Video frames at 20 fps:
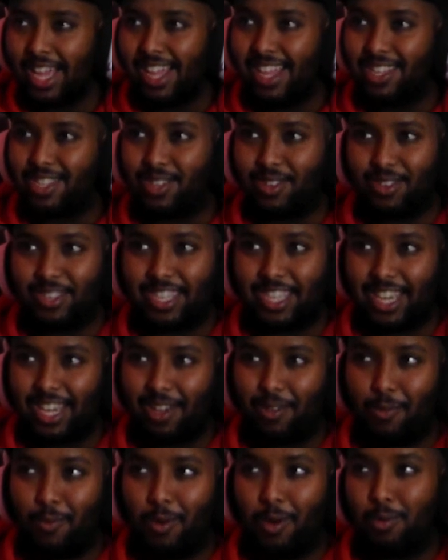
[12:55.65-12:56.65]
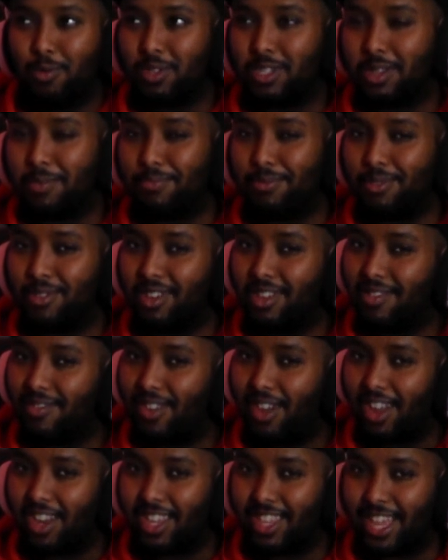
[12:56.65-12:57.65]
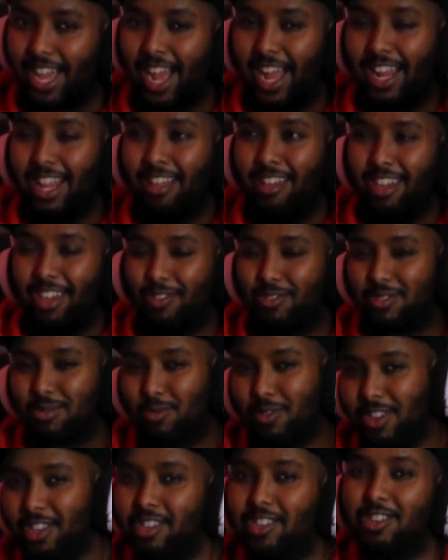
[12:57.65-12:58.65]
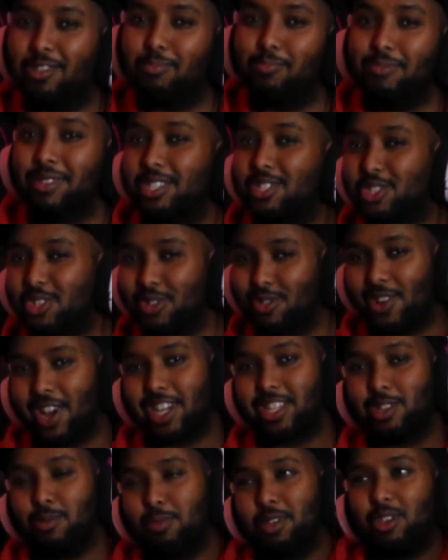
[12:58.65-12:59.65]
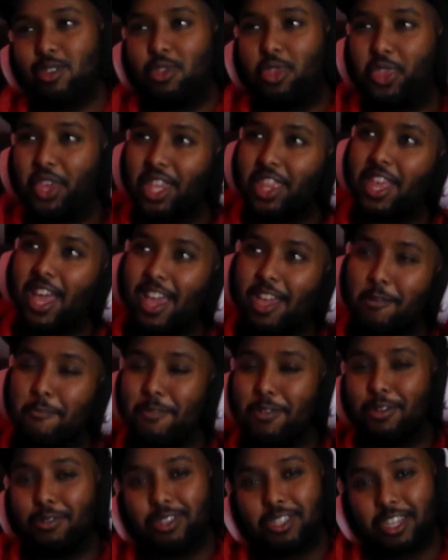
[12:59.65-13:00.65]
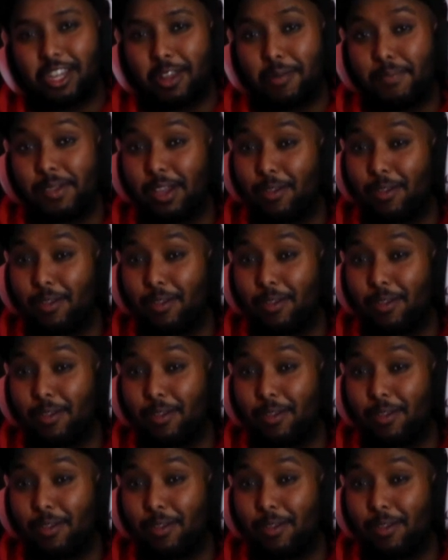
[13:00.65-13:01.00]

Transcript: So it's like, what was the point of all of that? It was a really good misdirect to make you think that Himeno was gonna be